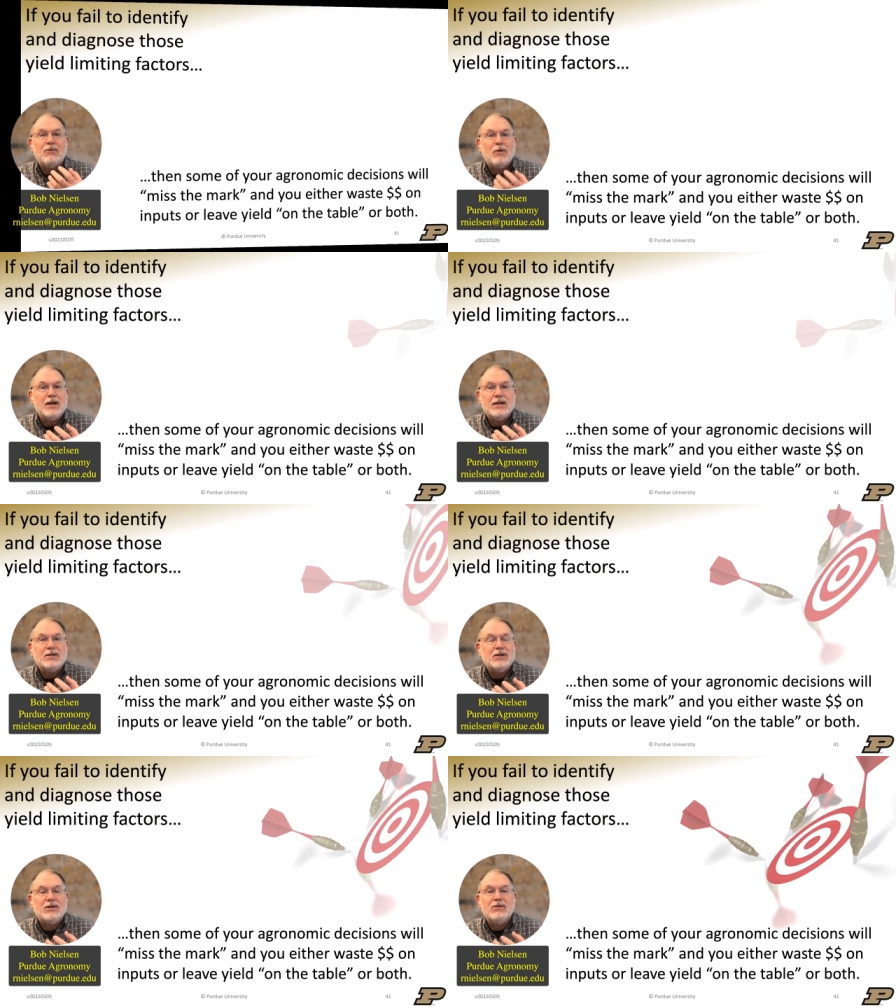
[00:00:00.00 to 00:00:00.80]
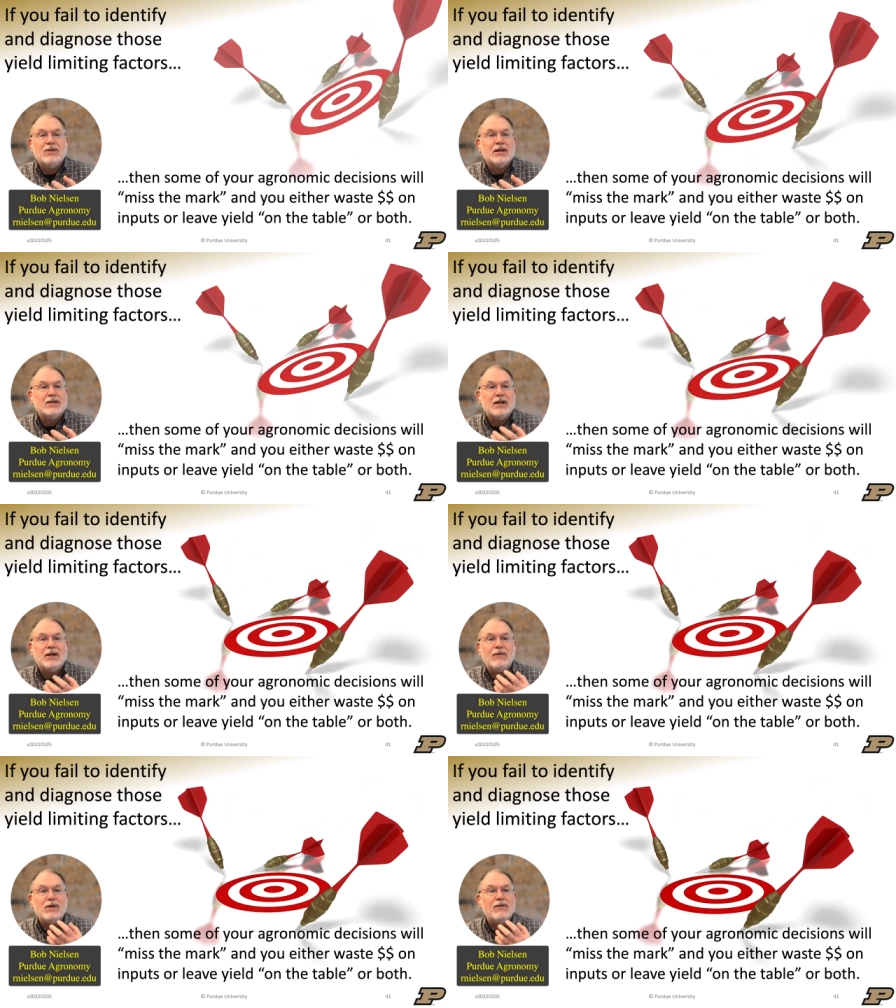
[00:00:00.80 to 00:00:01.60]
ways to do this, and
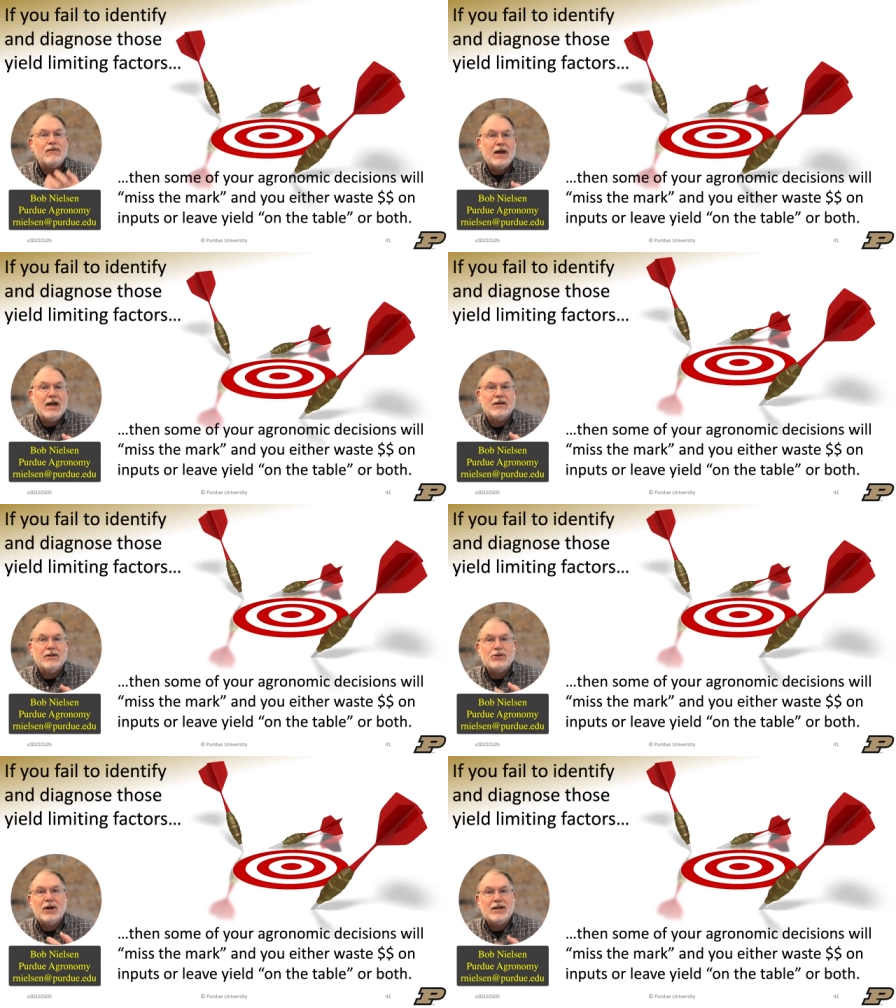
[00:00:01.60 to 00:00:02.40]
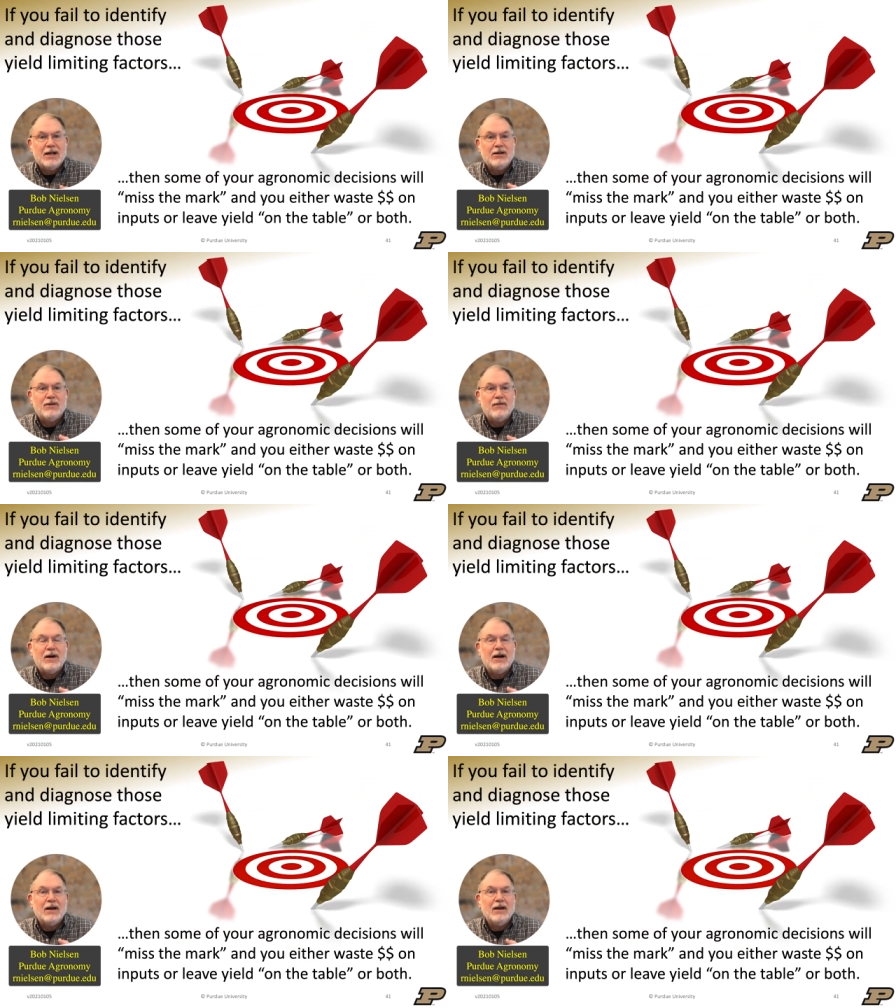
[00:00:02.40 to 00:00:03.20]
if you fail to
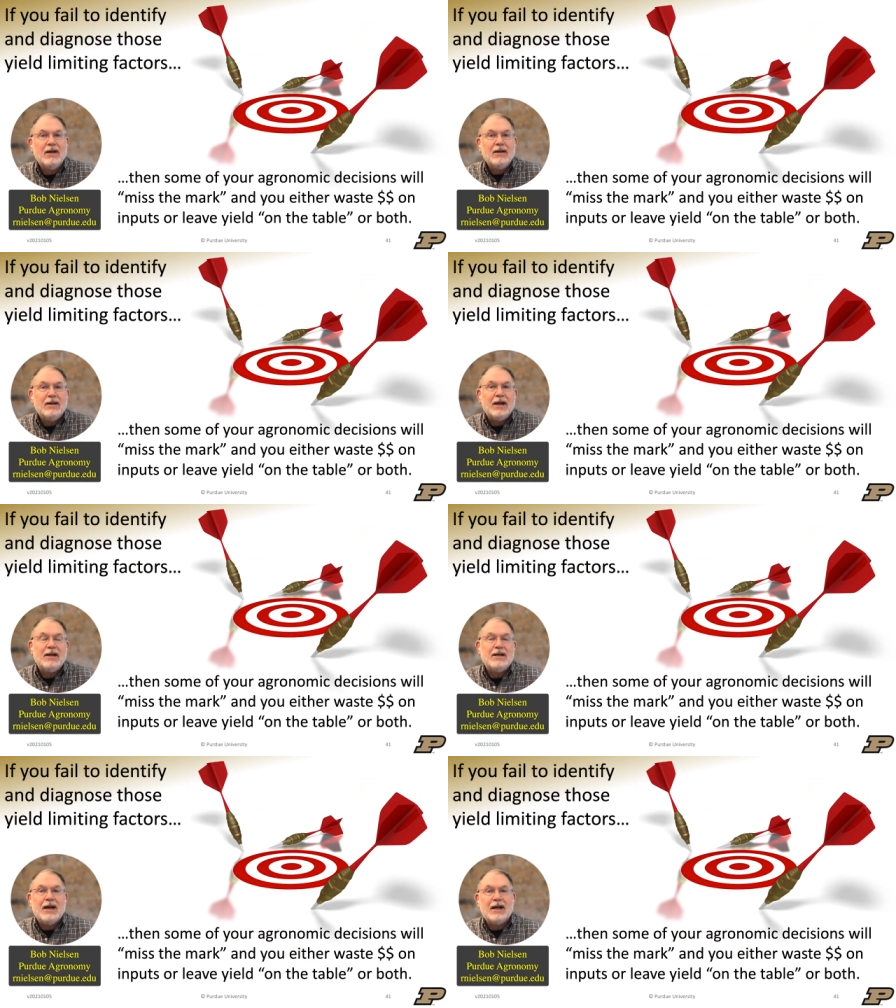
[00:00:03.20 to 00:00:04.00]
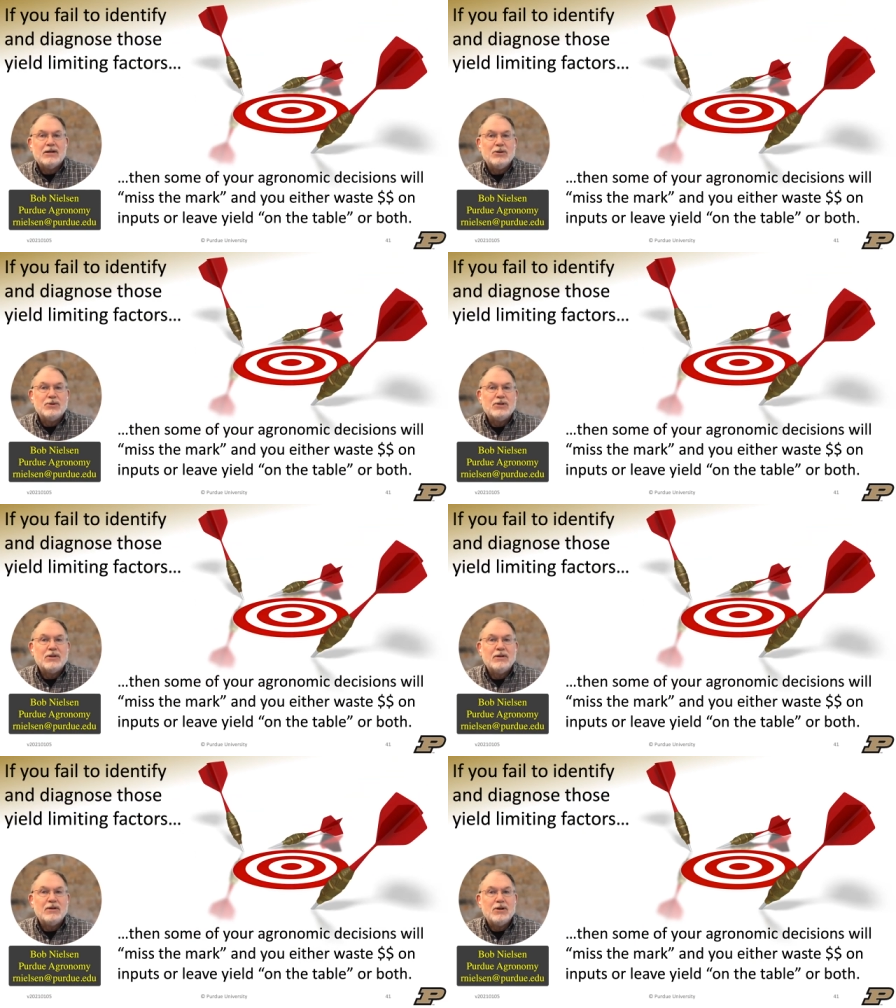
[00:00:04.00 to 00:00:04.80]
identify and diagnose
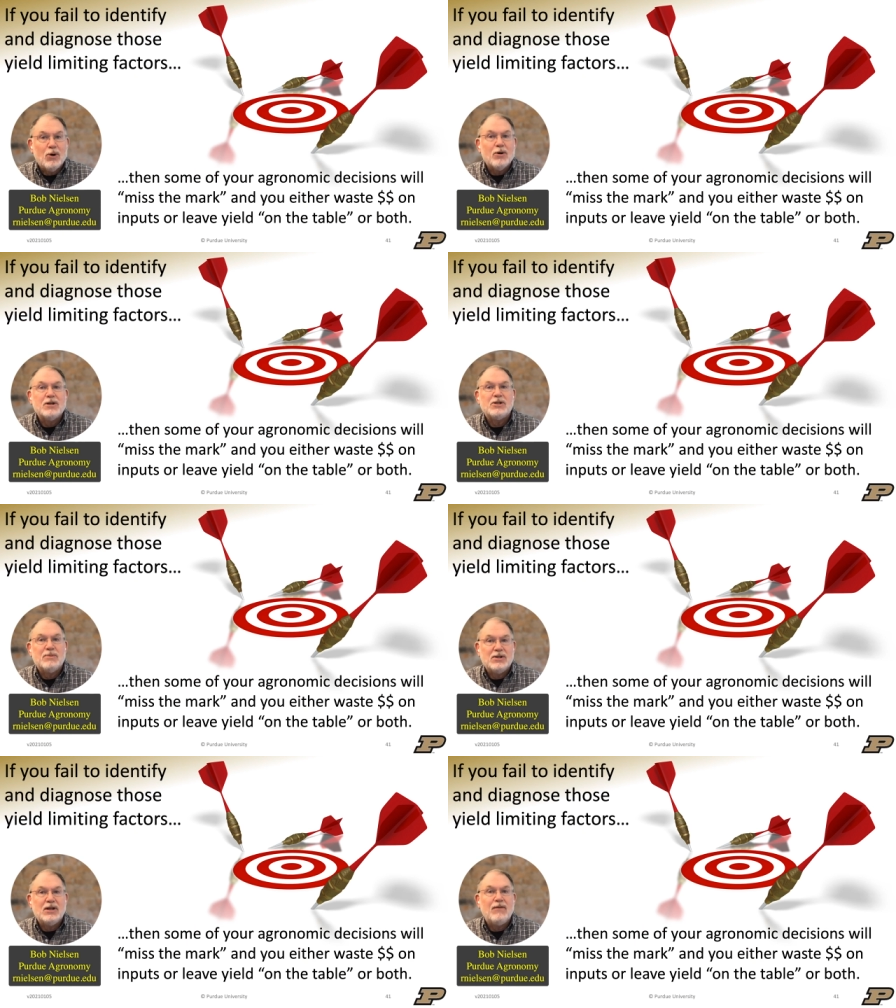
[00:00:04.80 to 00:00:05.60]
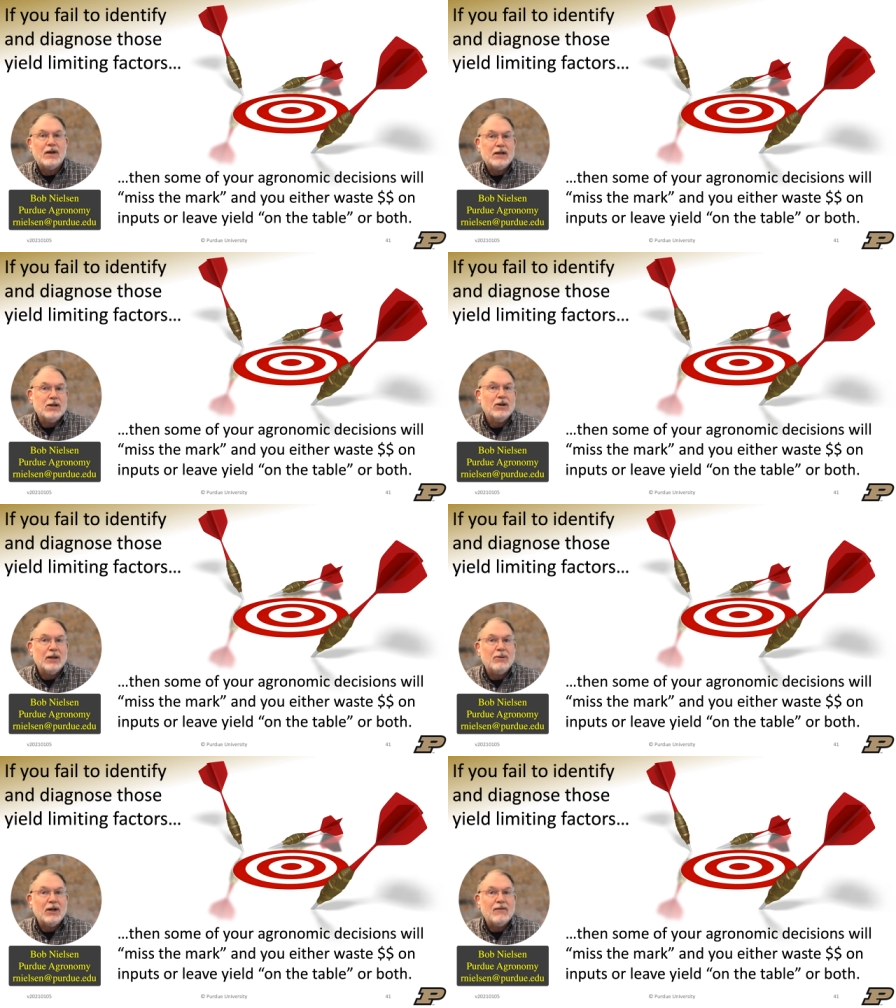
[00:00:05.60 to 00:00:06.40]
your specific yield
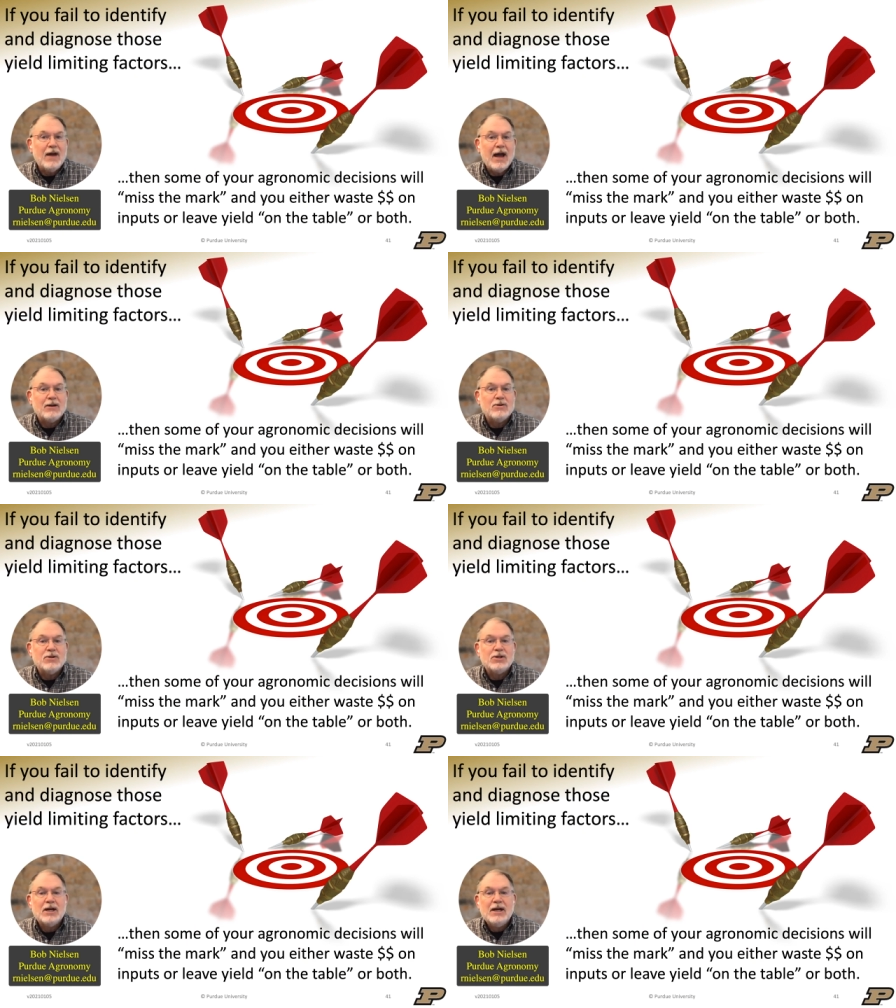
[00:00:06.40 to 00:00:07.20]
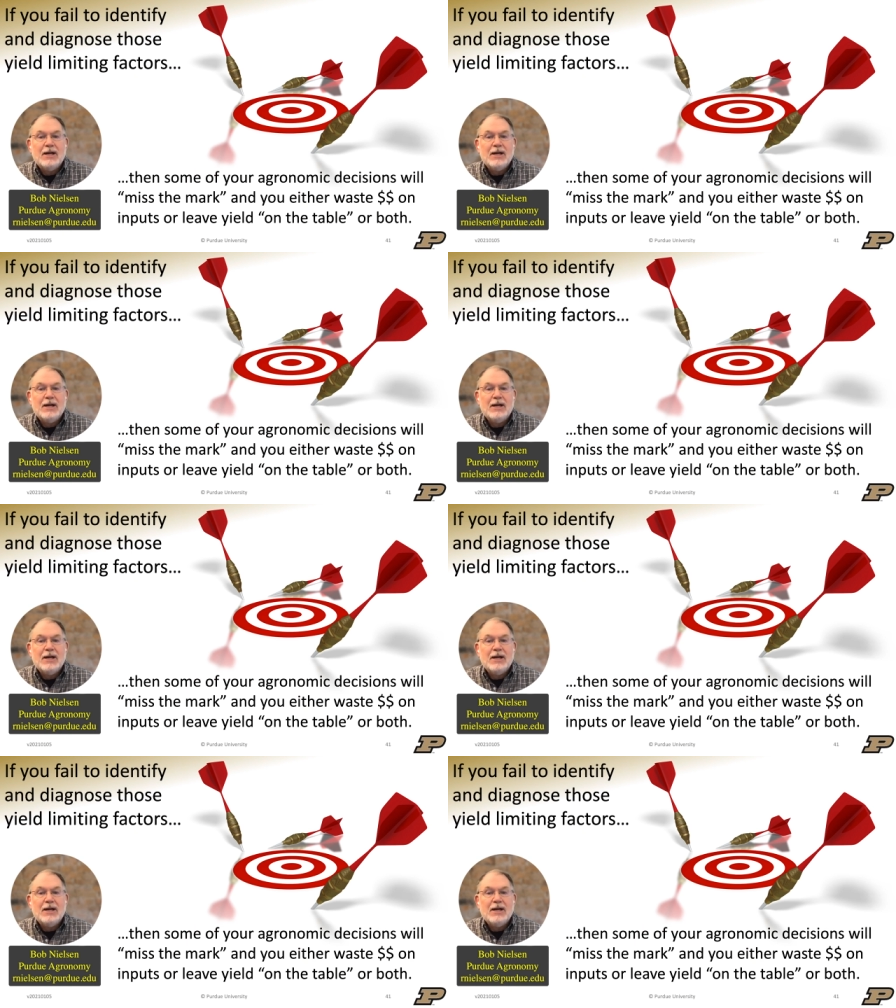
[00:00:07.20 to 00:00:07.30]
limiting factors,